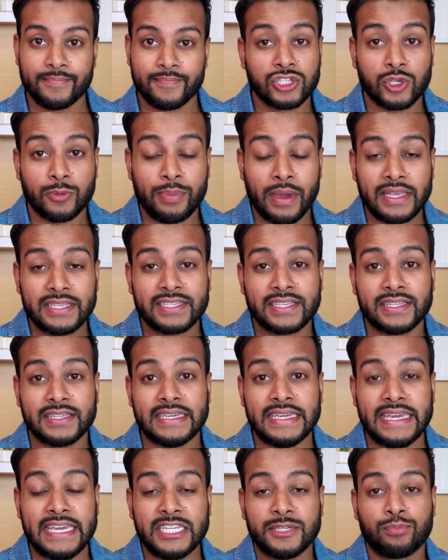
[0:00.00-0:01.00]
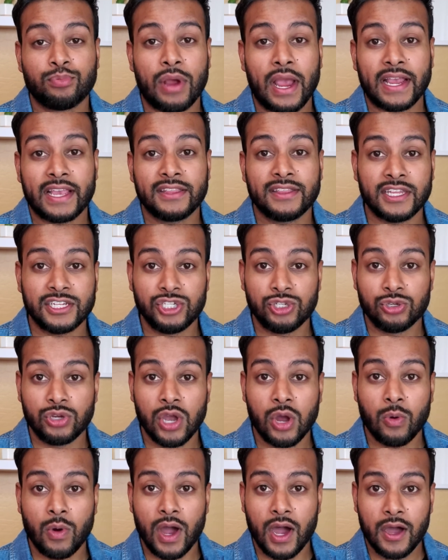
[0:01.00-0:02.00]
So basically, each bracket that you
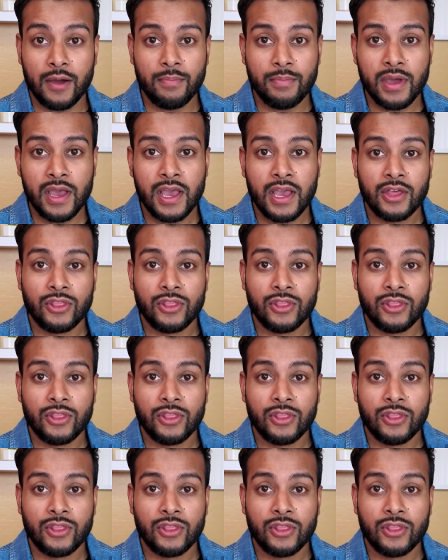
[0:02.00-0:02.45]
go up,